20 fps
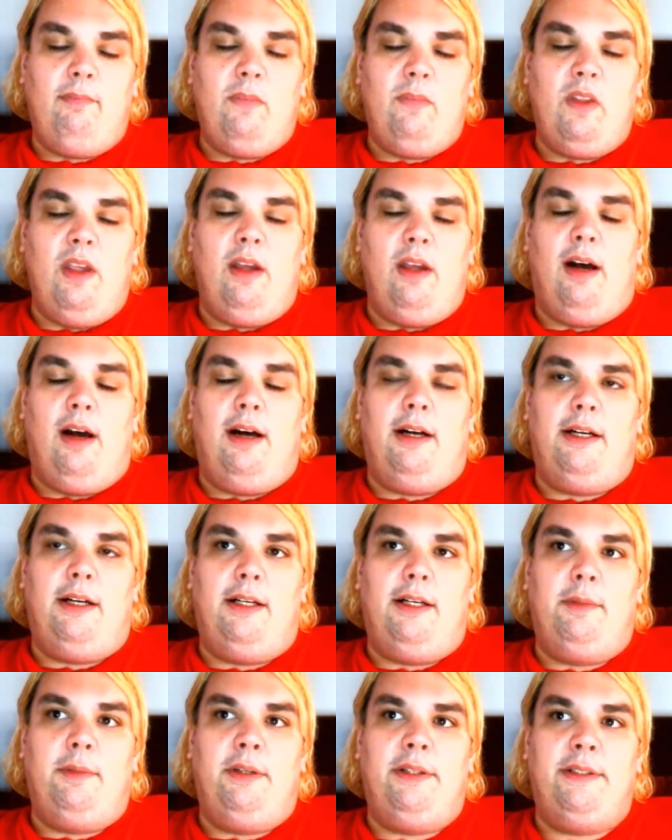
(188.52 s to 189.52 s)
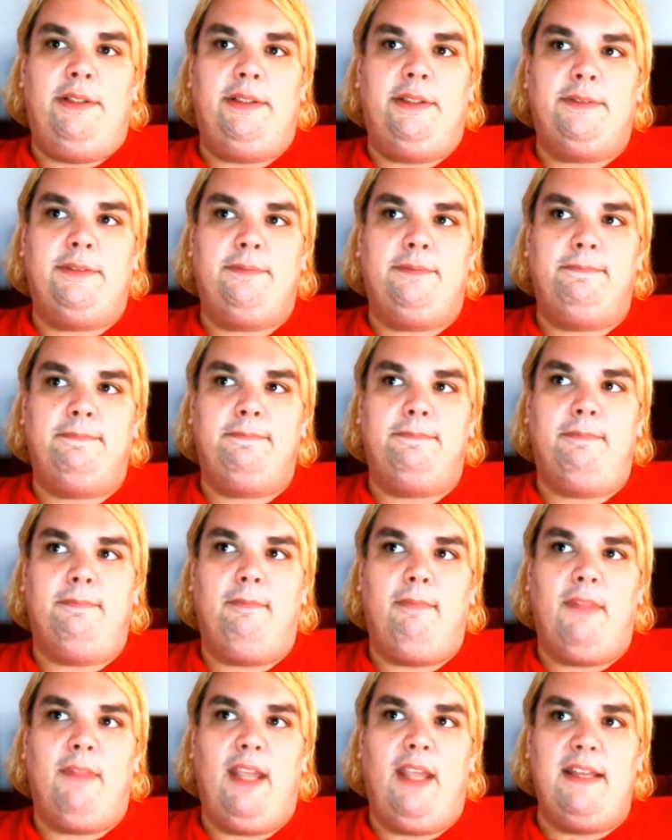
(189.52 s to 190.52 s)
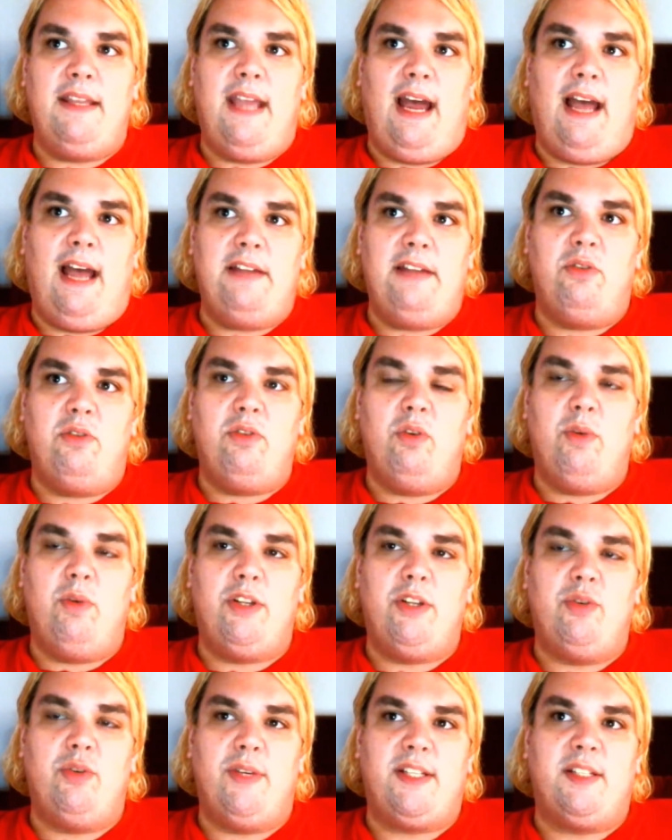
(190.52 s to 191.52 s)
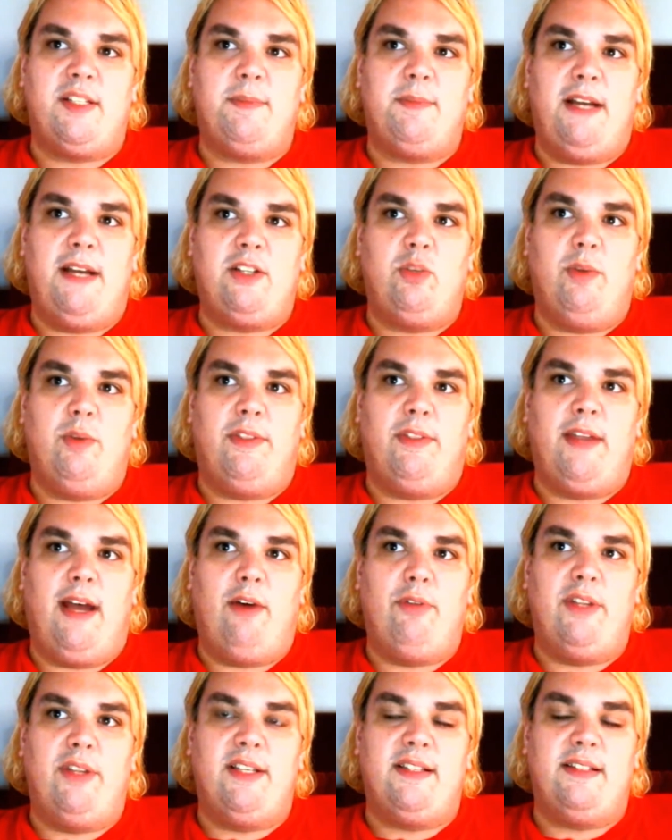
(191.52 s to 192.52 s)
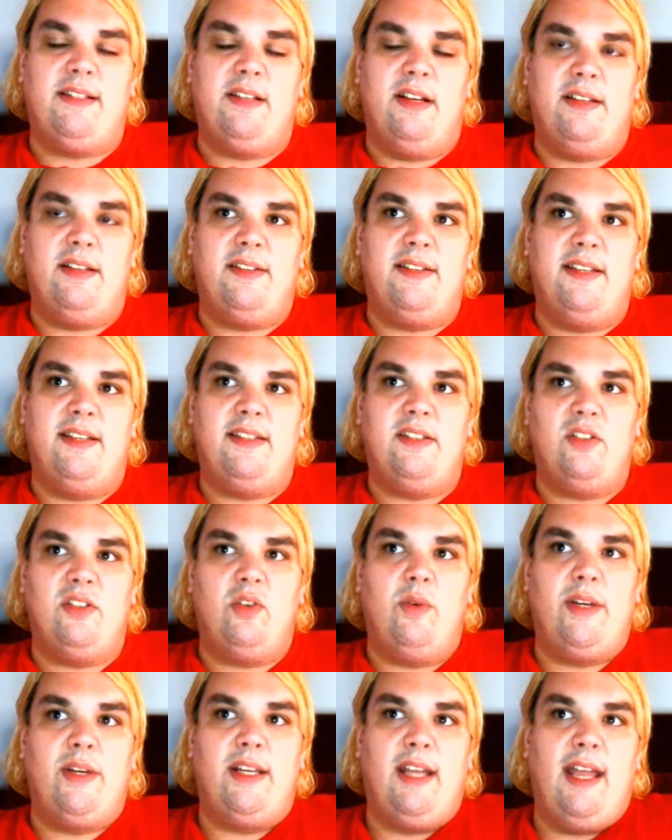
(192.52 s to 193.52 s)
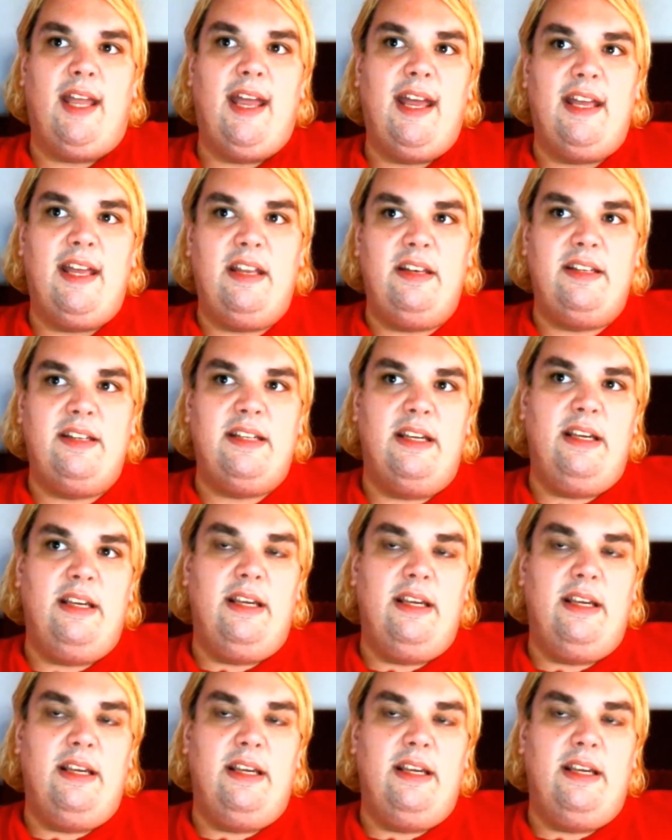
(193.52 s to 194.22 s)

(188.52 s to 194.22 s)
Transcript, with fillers: Um, and yeah, I don't know what to expect with how this uh, season's going to end.